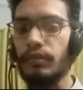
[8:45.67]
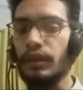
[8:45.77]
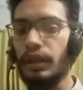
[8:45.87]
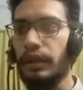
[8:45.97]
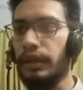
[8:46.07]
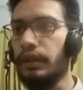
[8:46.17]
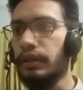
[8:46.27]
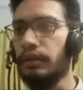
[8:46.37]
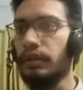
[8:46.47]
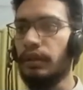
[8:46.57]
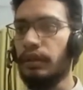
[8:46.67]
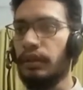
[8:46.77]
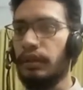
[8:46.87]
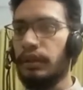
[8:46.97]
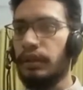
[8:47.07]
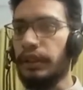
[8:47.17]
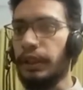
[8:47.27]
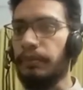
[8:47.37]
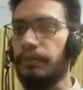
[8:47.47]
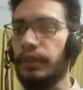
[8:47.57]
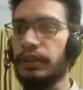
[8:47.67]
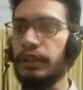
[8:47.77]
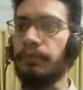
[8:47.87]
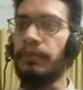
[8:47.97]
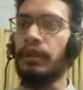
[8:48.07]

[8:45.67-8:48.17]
And yeah, let's see.